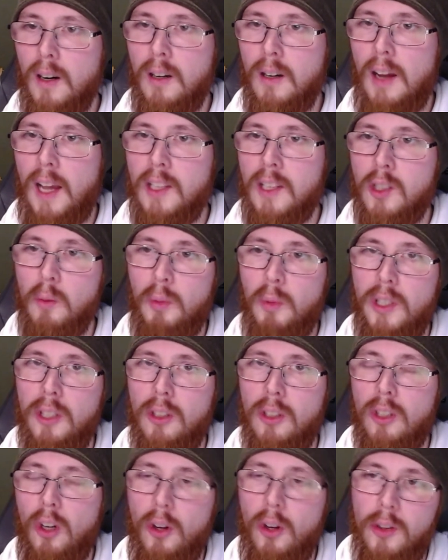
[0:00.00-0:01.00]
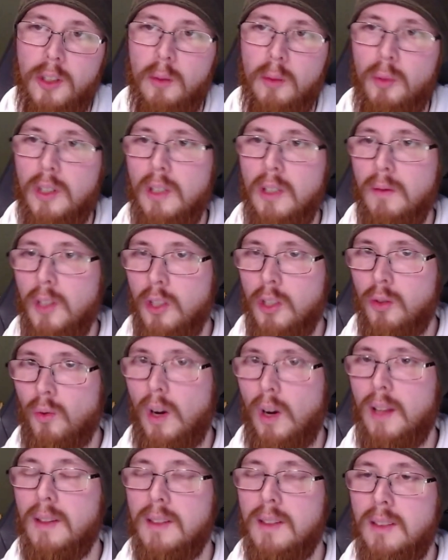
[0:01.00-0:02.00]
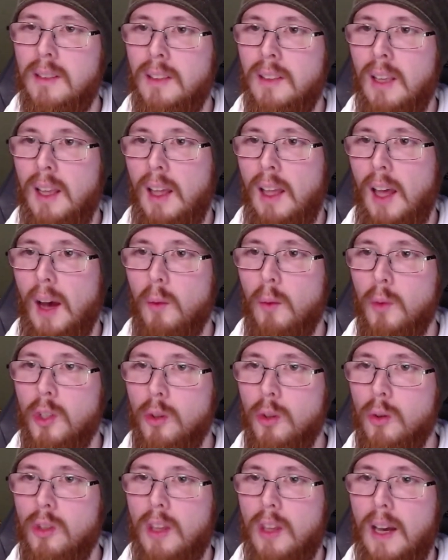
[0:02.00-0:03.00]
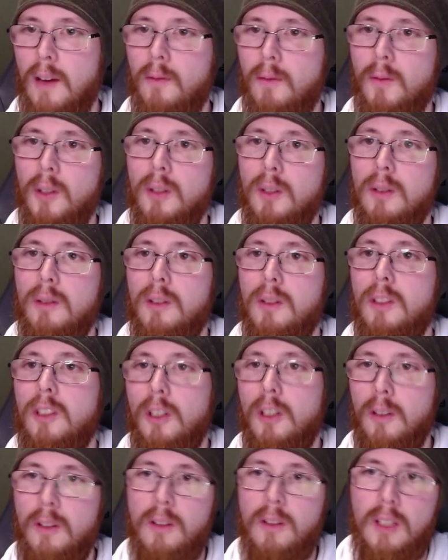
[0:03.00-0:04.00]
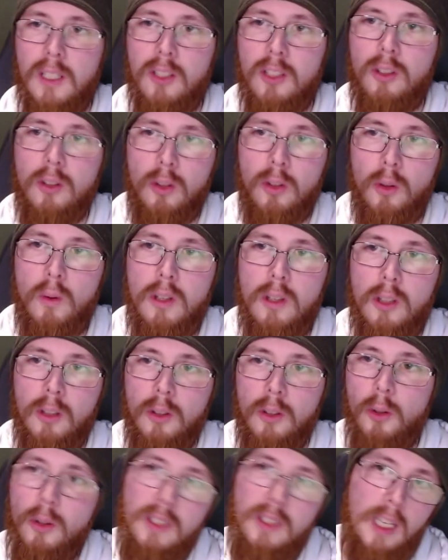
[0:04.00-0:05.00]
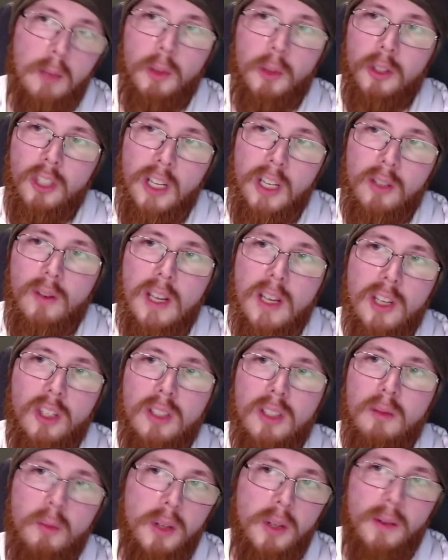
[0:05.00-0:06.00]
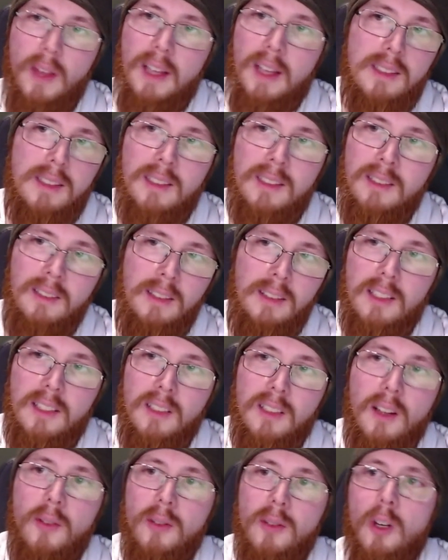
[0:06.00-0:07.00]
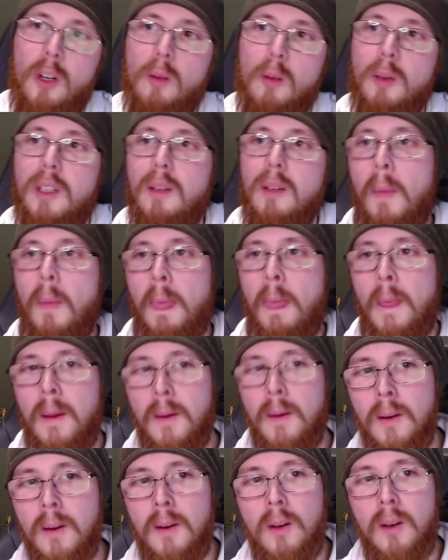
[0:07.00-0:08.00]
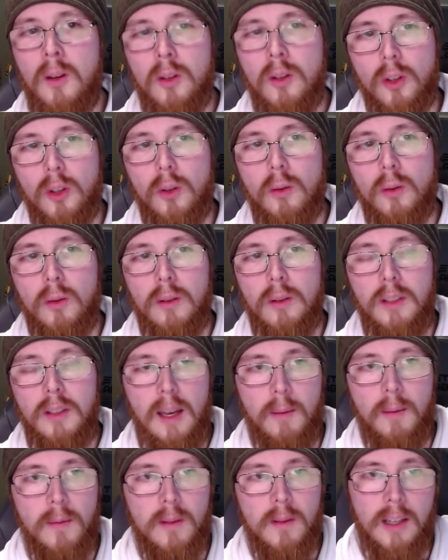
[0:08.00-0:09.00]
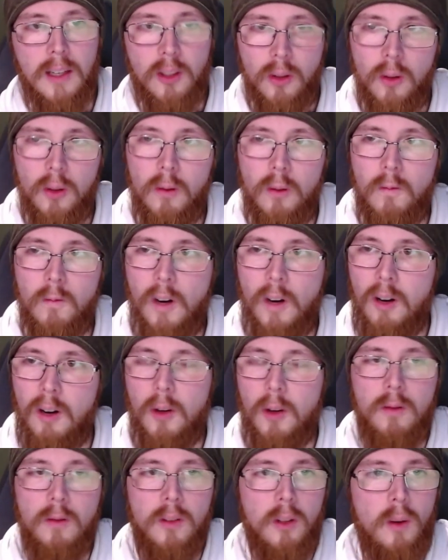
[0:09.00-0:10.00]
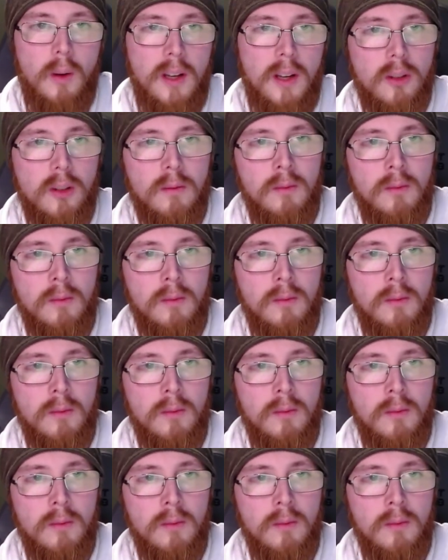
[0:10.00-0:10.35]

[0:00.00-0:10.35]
has the player got in their previous runs, and we use that for certain things to do with the loot table generation, but that's another topic. So yeah, thank you very much for the question.